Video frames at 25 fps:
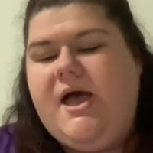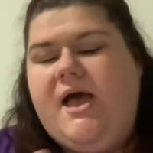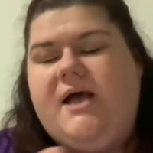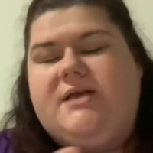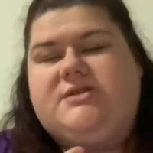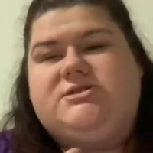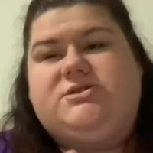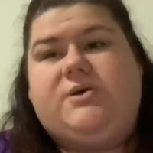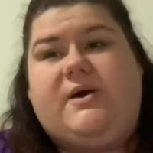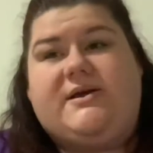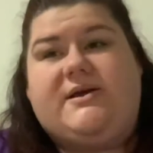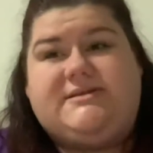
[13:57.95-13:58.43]

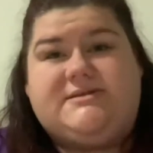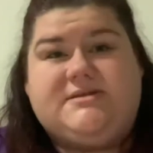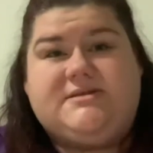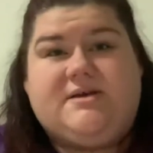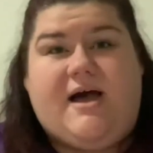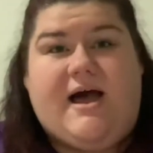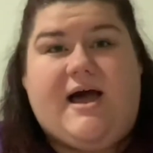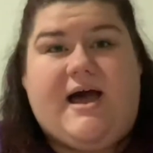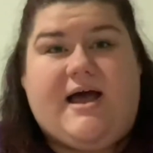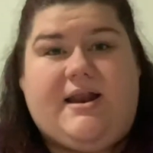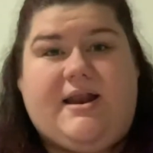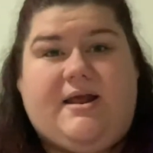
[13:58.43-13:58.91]
so I still
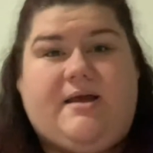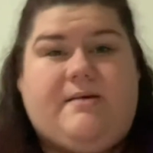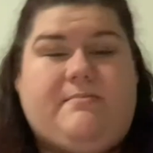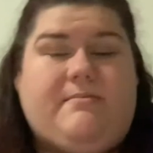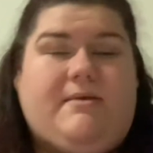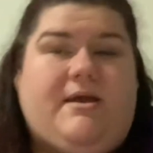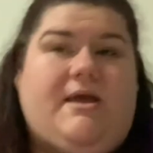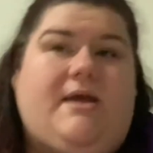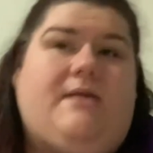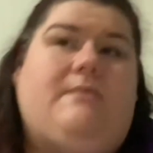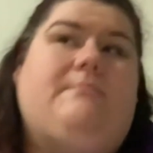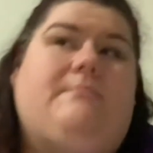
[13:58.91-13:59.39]
had him
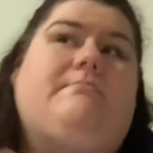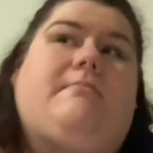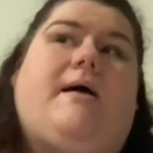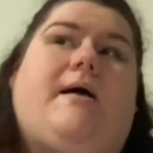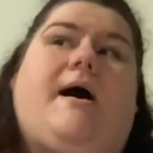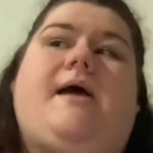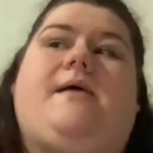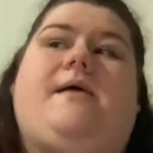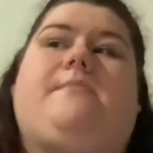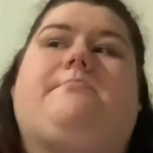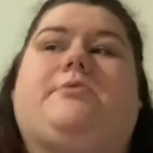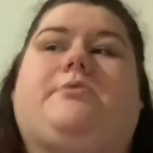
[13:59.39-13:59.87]
in
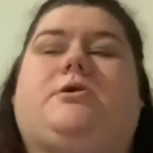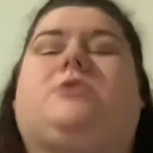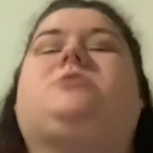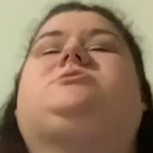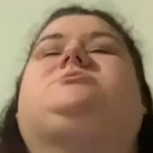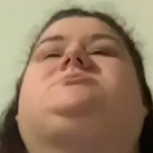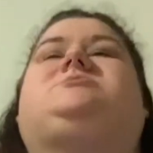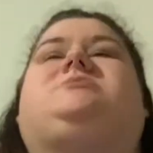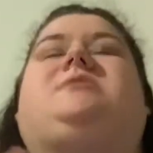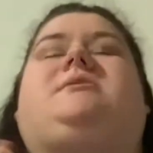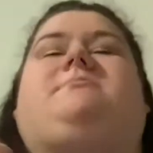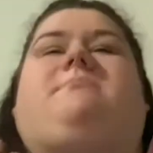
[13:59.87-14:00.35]
my
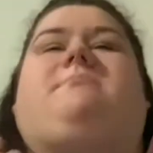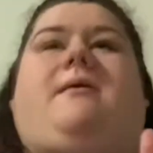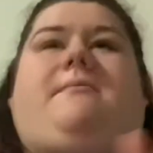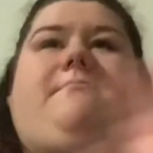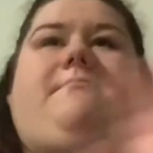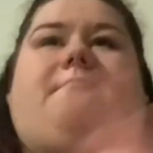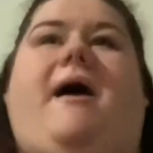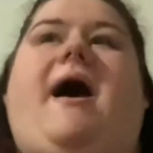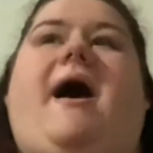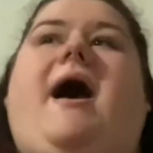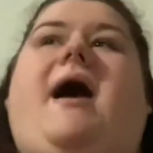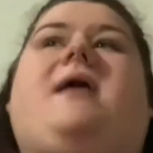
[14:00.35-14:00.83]
purse, in my
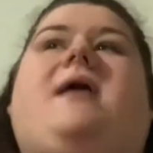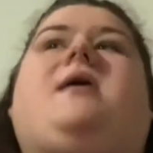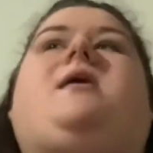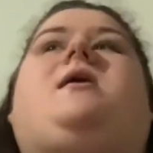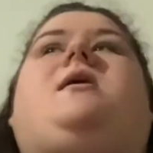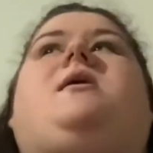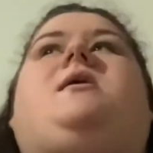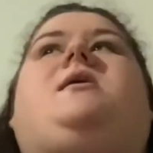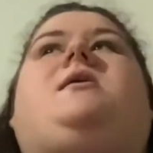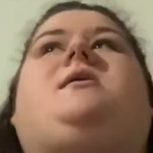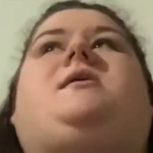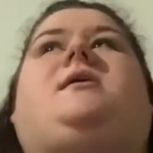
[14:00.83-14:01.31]
bag,
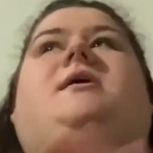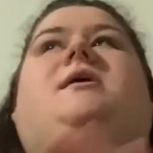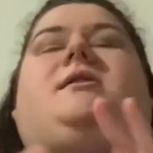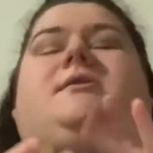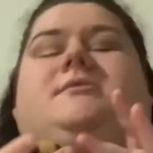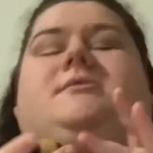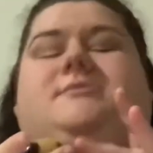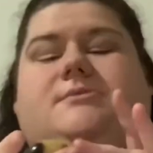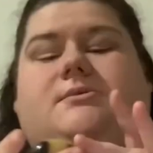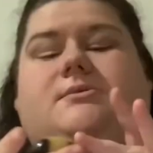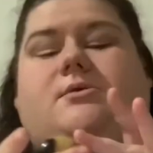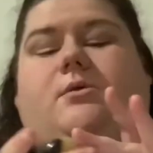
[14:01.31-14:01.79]
in
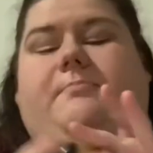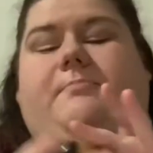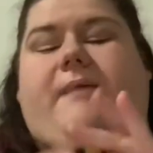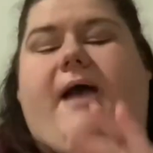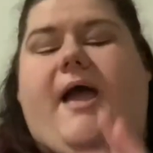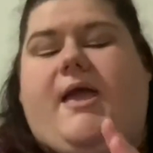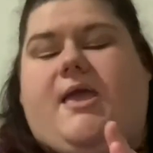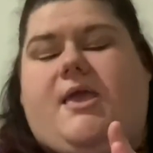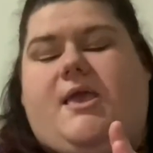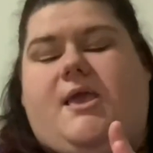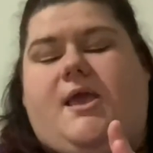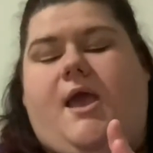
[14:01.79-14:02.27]
its little
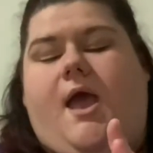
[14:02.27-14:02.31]
baggie.